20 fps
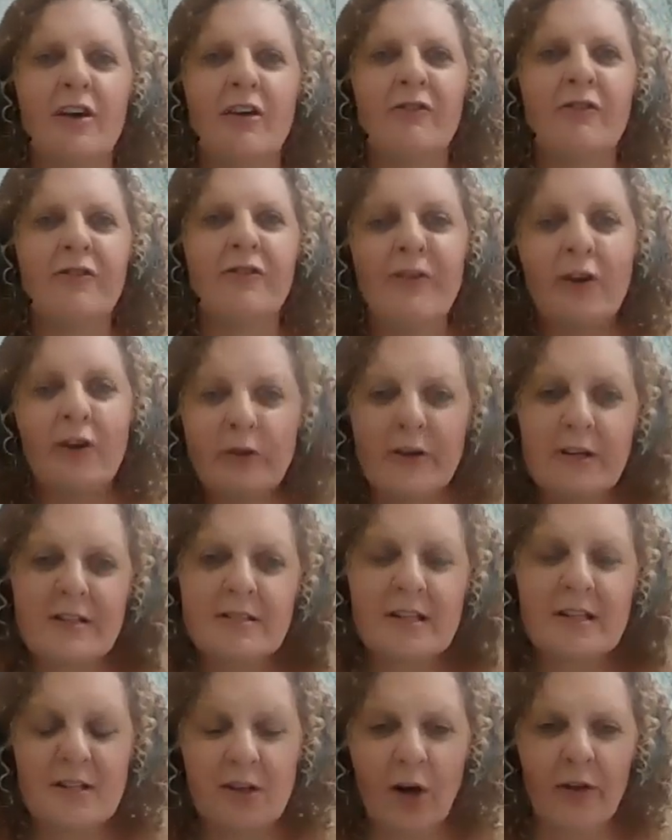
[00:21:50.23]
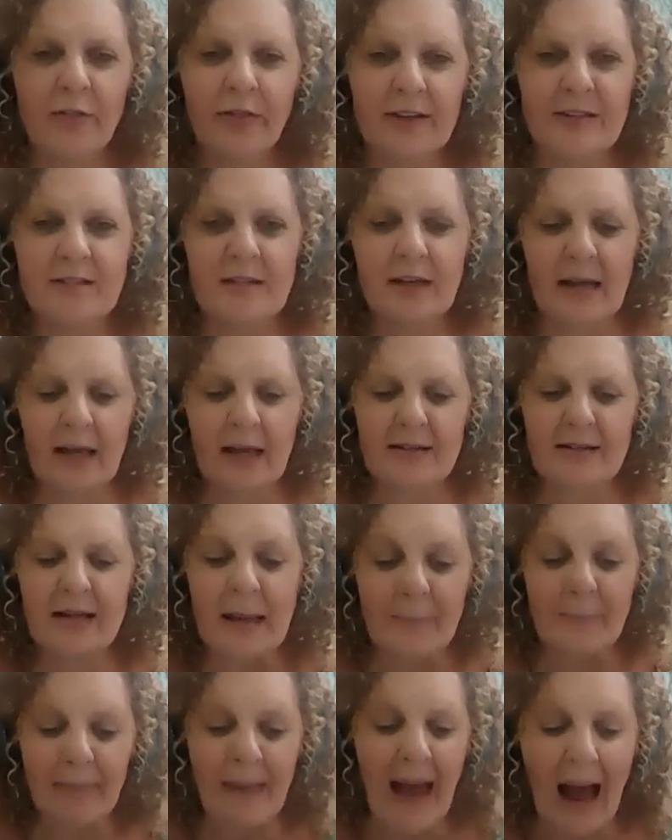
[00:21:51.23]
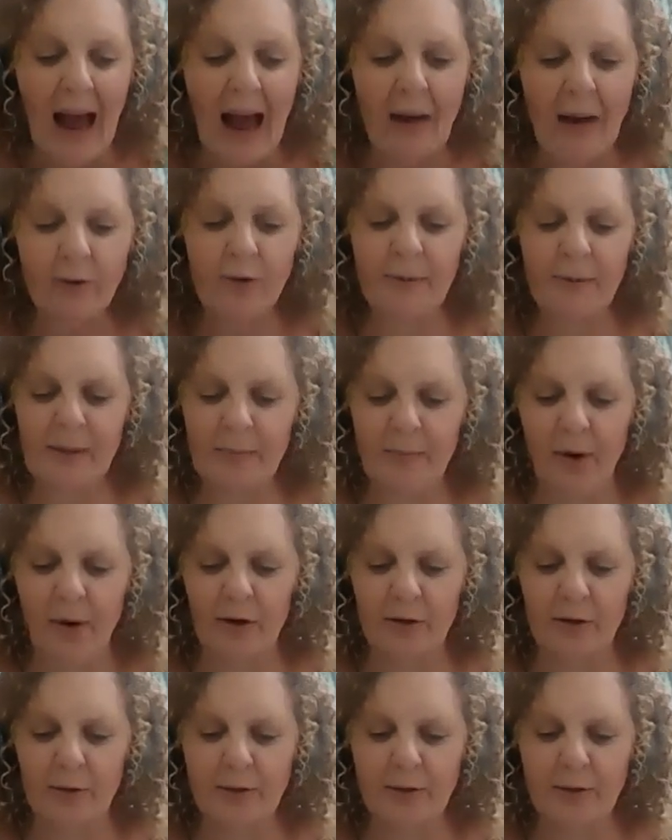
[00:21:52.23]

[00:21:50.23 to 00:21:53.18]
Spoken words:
focuses on this empowerment model,